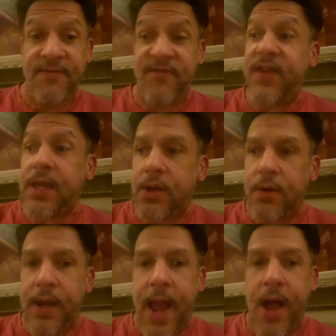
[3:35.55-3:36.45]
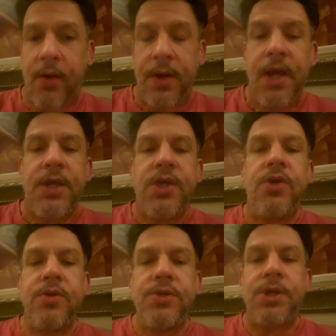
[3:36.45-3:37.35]
Figure it out.
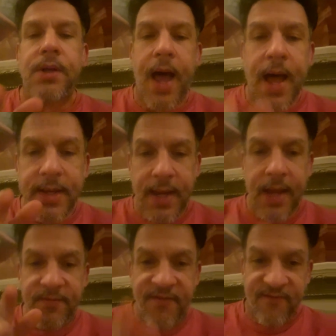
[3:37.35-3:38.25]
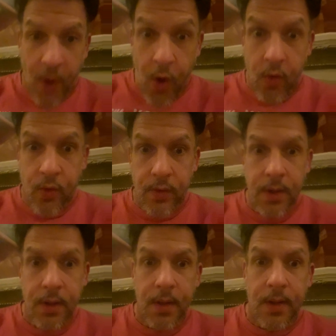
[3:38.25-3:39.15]
Use your goddamn
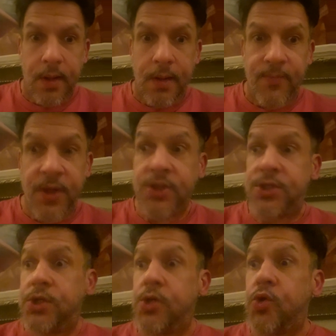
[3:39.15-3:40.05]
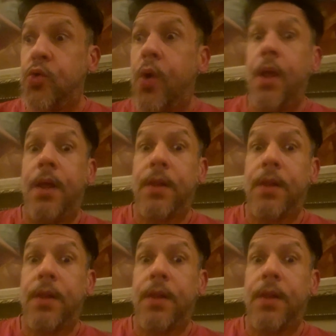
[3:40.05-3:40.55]
phone that you